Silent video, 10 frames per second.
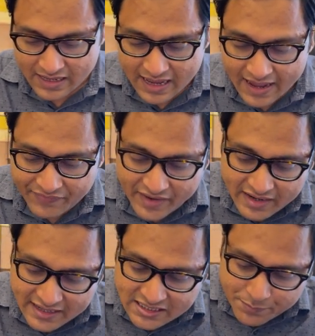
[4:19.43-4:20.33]
And then
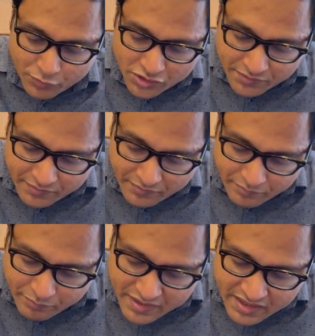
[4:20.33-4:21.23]
let's put
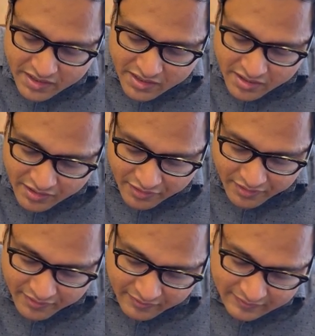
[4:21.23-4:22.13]
B
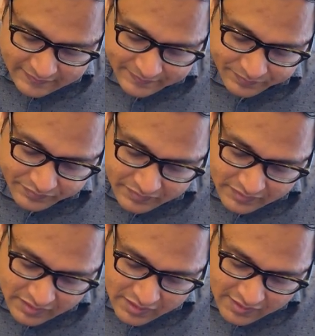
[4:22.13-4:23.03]
here.
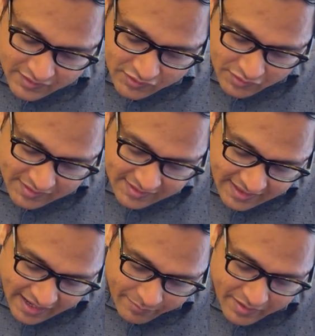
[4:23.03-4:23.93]
So this is
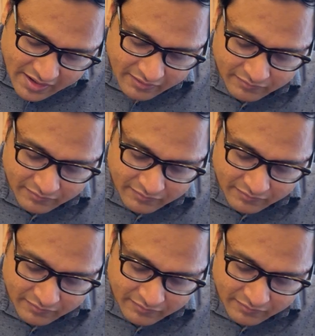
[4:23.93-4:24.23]
AB.